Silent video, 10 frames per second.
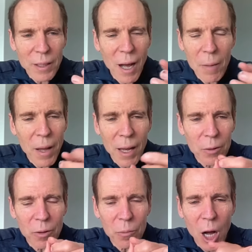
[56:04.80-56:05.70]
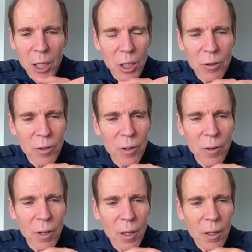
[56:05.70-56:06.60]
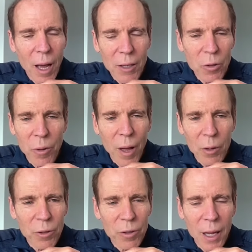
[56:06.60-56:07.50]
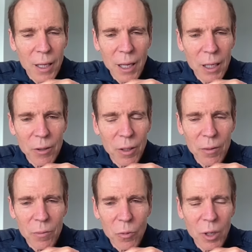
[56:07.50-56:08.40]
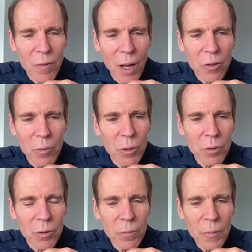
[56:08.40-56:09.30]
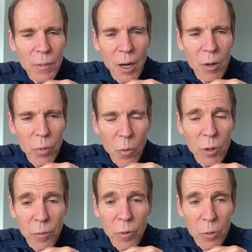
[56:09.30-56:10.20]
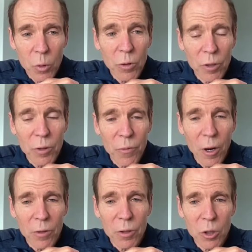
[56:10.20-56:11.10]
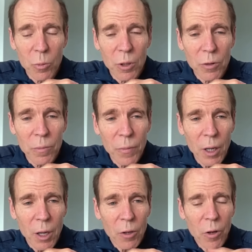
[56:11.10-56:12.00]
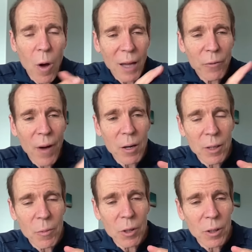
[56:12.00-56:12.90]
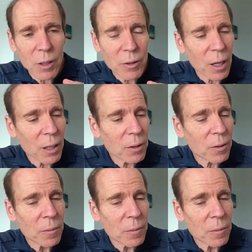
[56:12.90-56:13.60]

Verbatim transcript: compounds in onions and the isothiocyanates in green vegetables that are important for immune system function in humans. So high phytochemical intake,